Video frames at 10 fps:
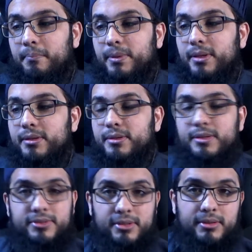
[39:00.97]
blood,
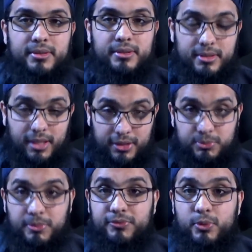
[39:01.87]
they say it has
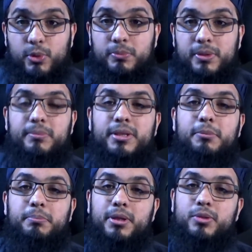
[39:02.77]
to be flowing blood,
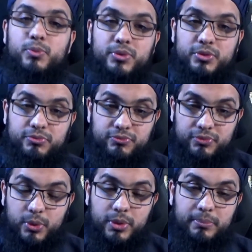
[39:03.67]
meaning blood which is
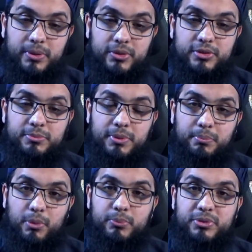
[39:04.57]
flowing because it's being
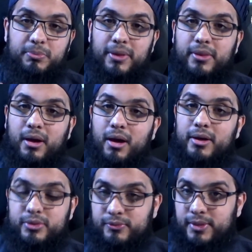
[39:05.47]
pumped by the
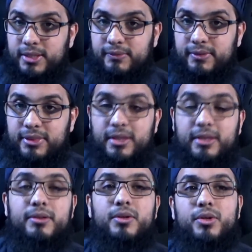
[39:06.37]
heart of that living
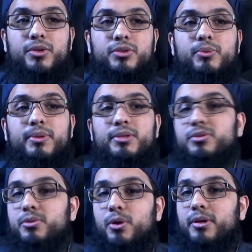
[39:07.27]
thing. So when you
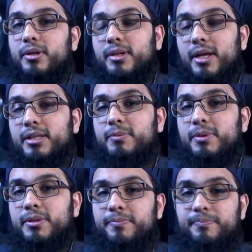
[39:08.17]
slaughter an
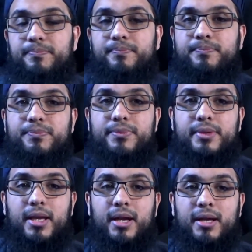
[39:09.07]
animal
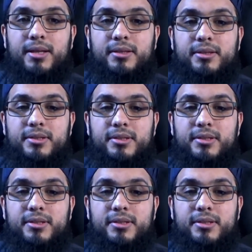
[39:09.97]
and